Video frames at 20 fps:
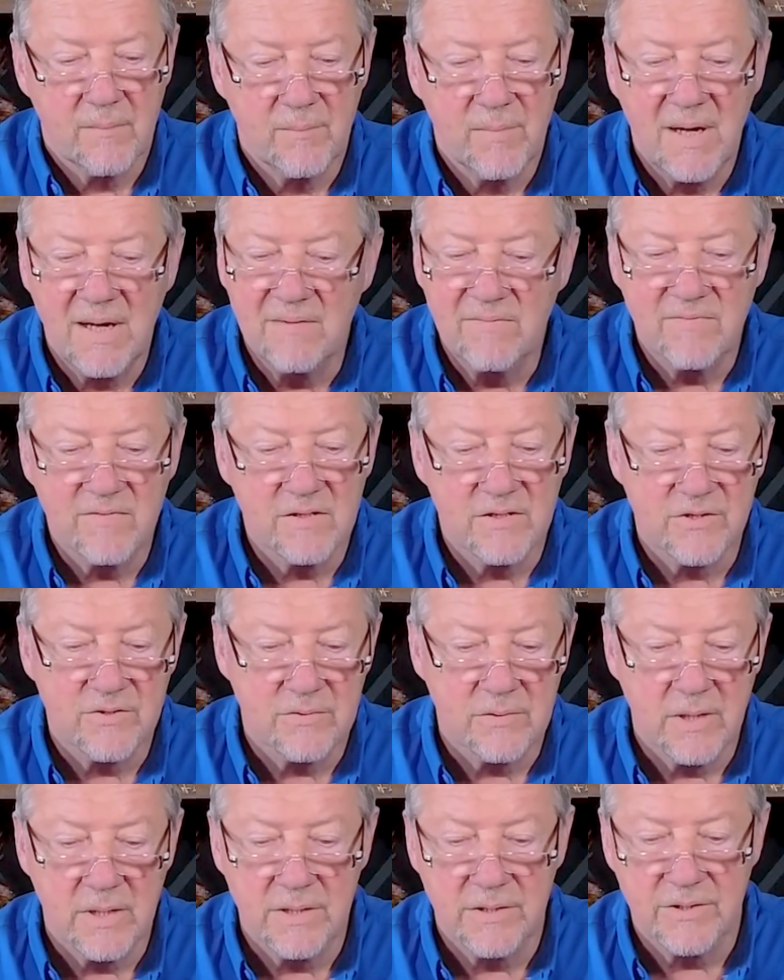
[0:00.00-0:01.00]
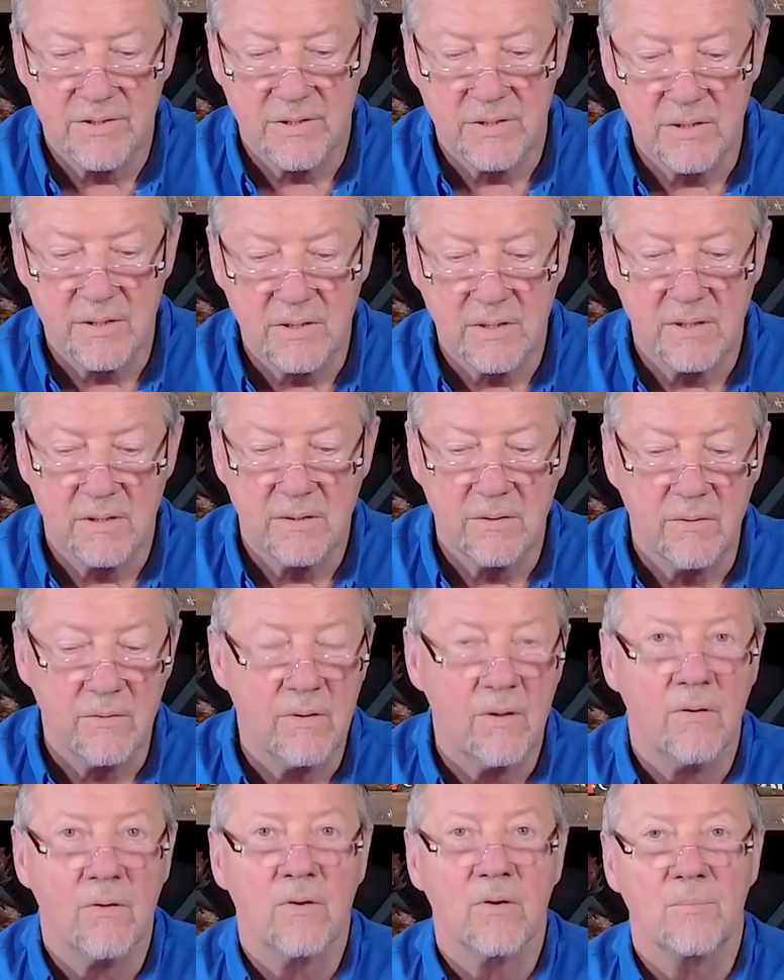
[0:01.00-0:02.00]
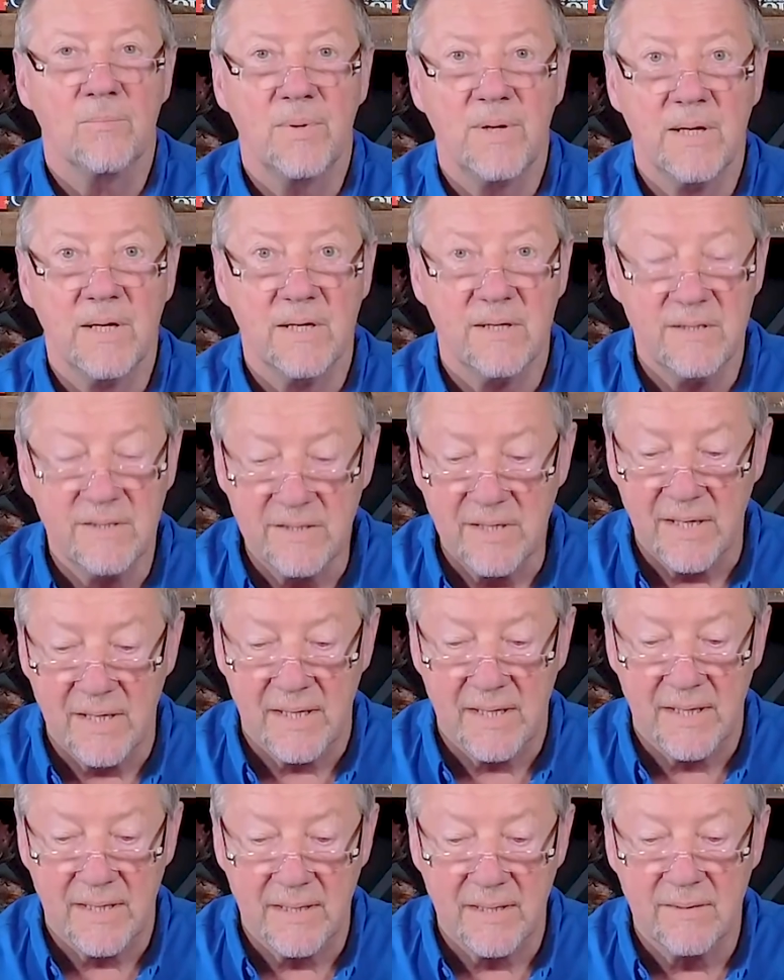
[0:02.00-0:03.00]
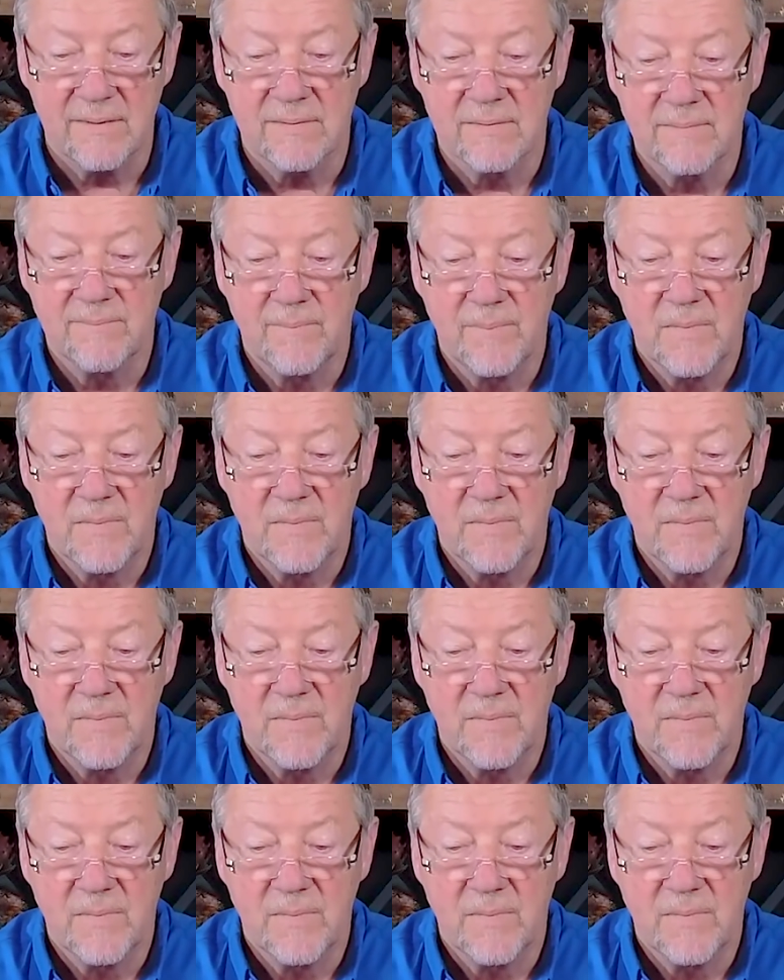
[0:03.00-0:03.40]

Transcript: My frustration could no longer be contained